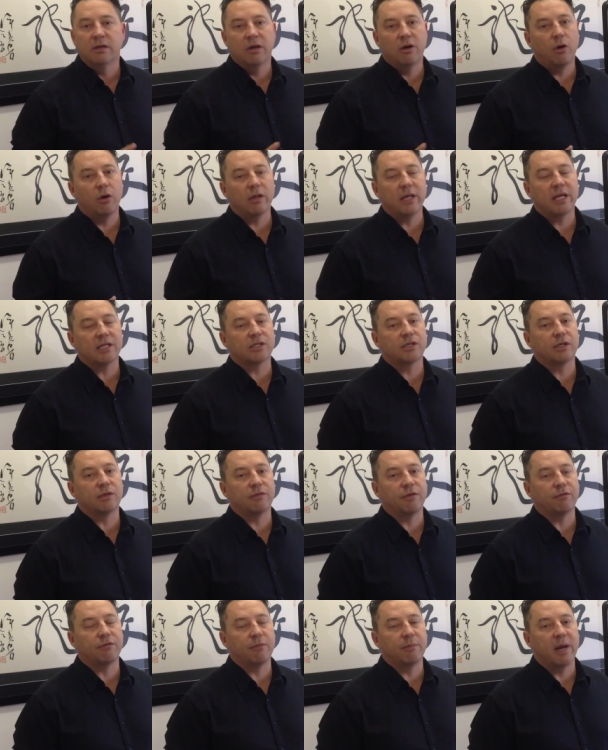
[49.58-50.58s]
all that sort of
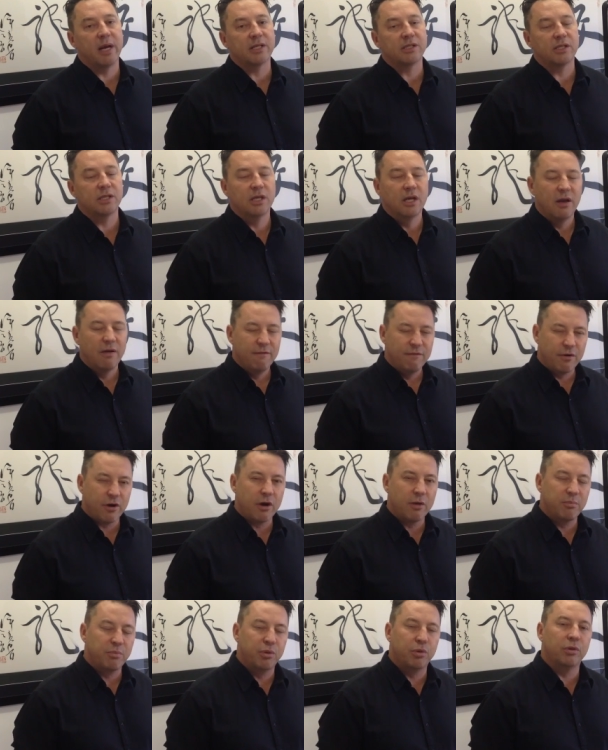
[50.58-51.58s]
information.
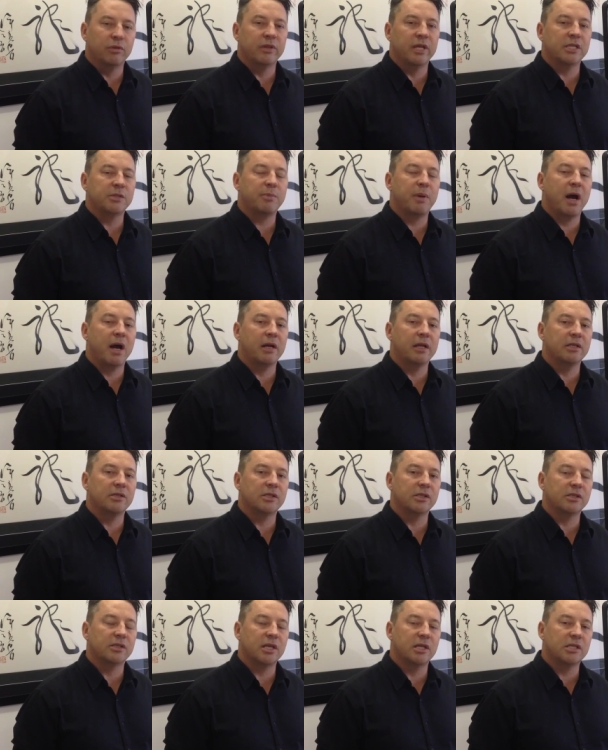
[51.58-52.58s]
Very important as part of your
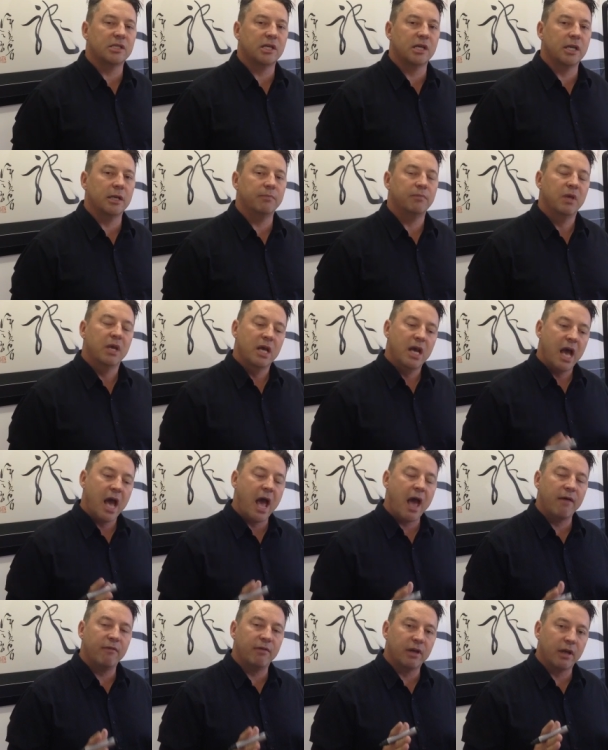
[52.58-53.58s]
success team,
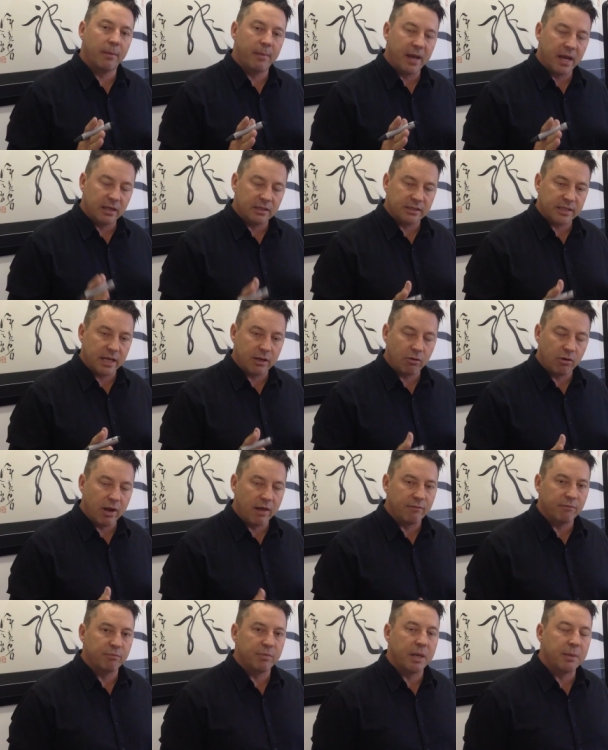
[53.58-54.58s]
having about 10 or
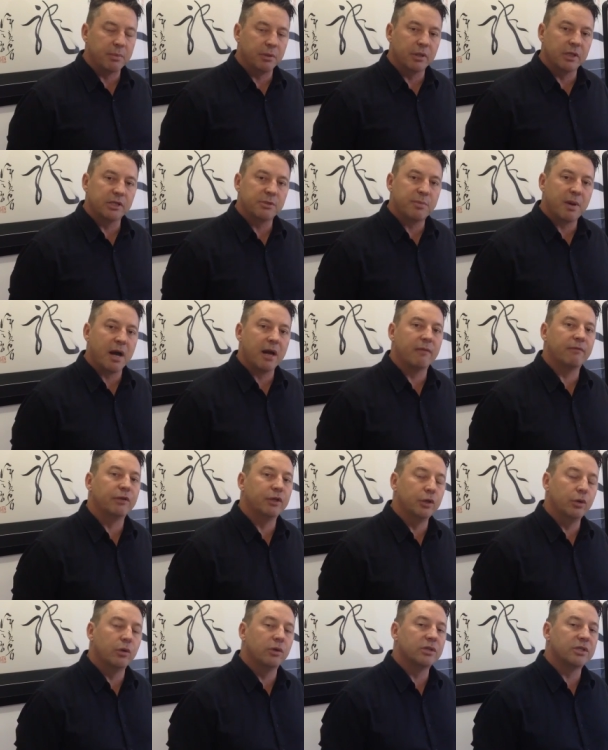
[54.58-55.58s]
11 people as part of
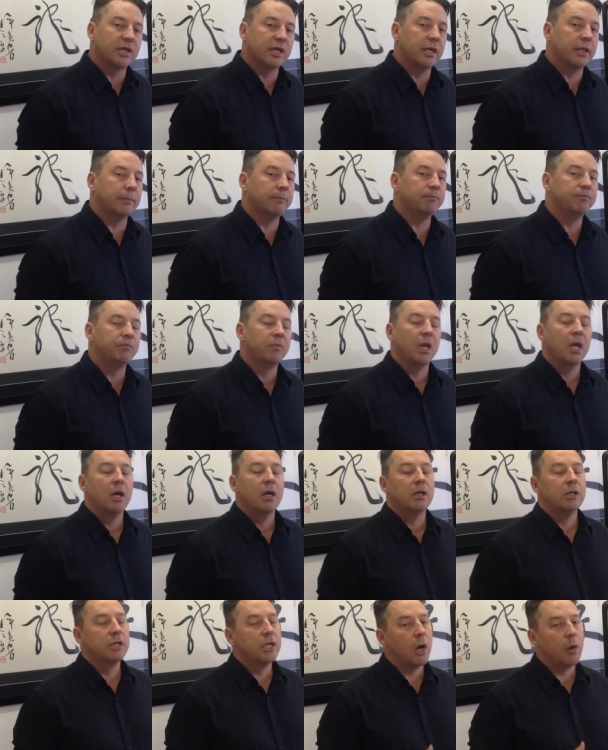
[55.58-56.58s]
your team.
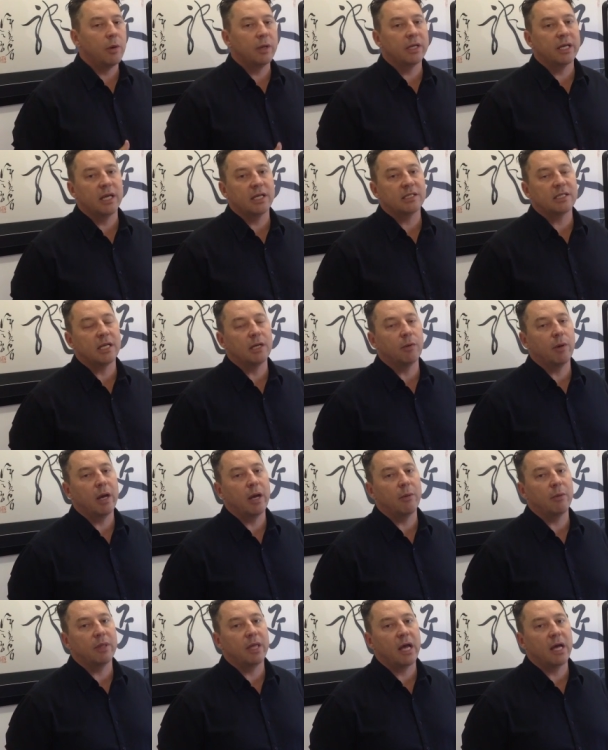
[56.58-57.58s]
No one gets anywhere
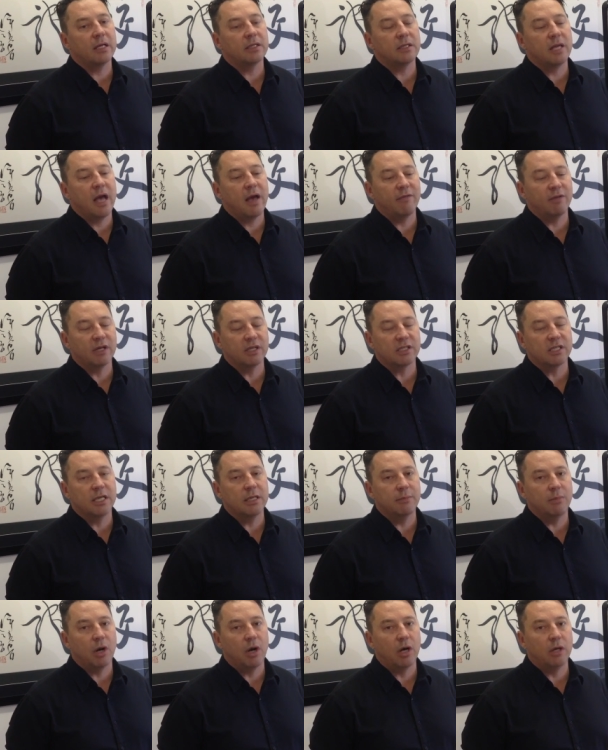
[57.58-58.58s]
without having a
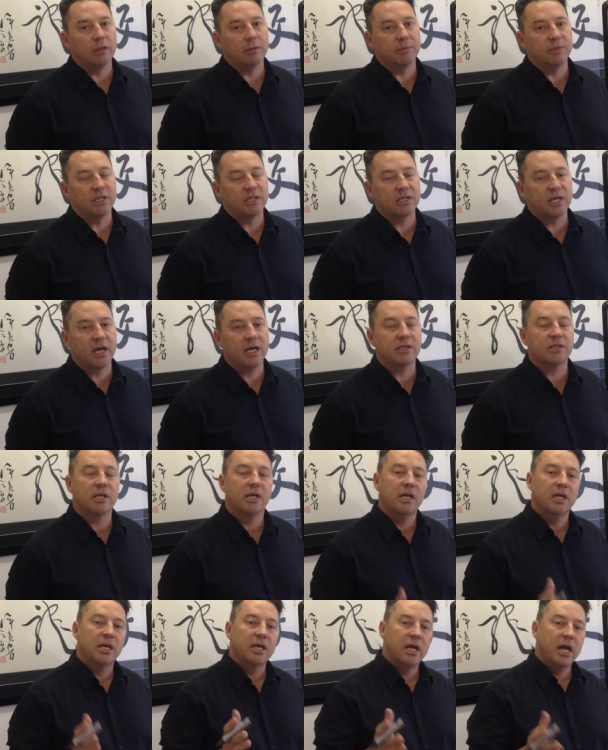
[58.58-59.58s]
team behind them these days,
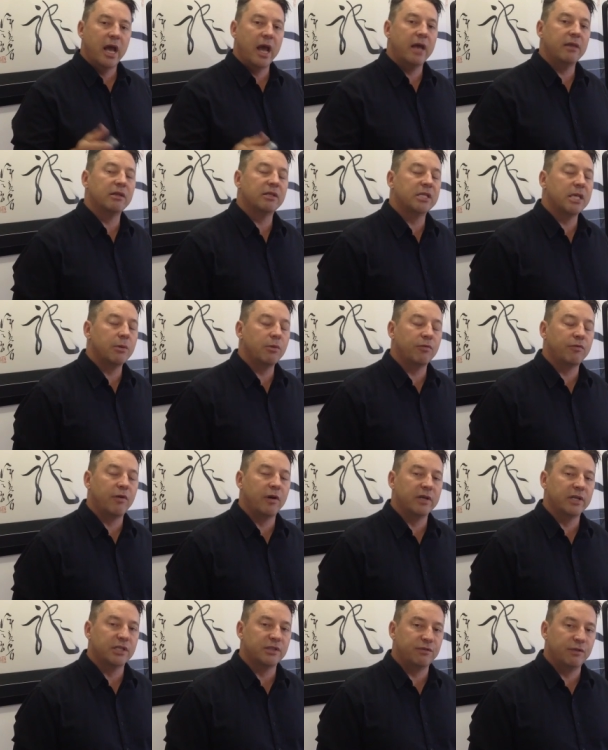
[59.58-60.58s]
and the team at
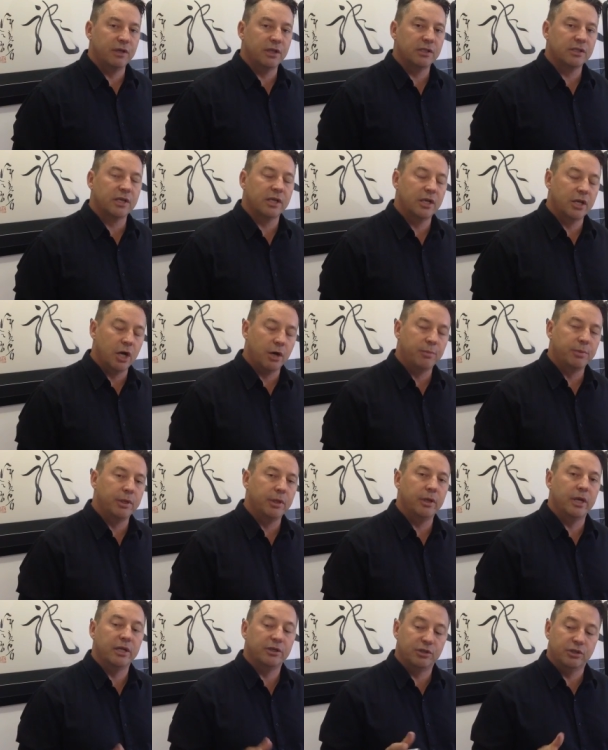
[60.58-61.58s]
Finance Fitness can help
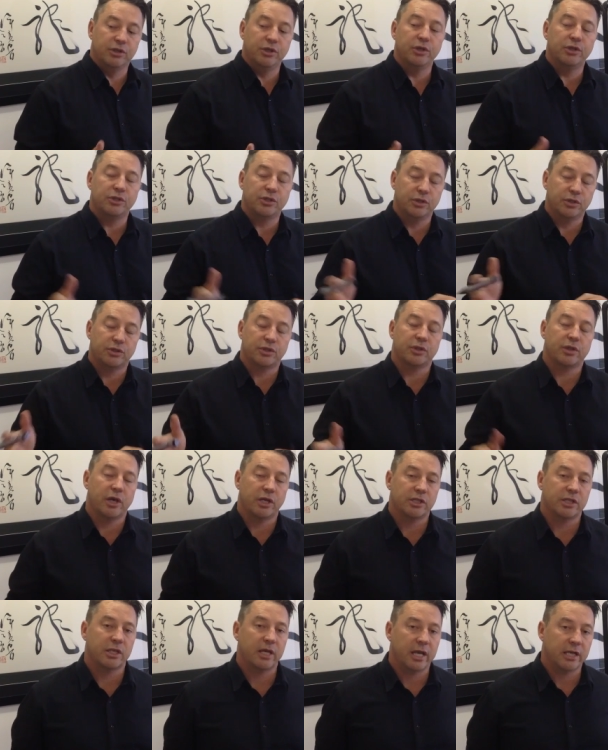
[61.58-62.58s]
you introduce you to
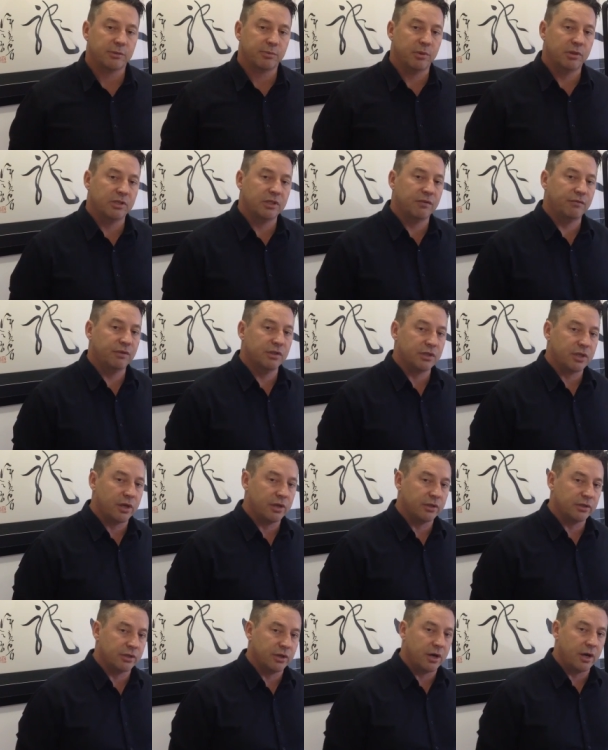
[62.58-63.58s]
those experts if you so
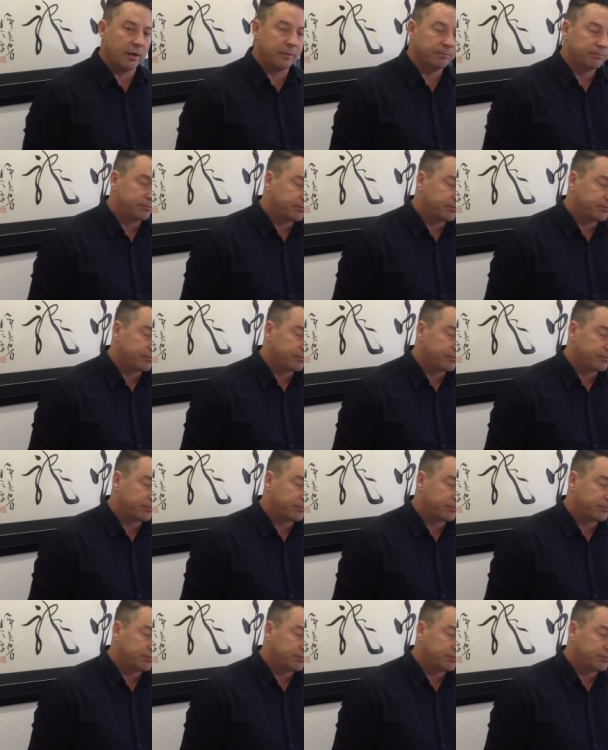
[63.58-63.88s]
desire.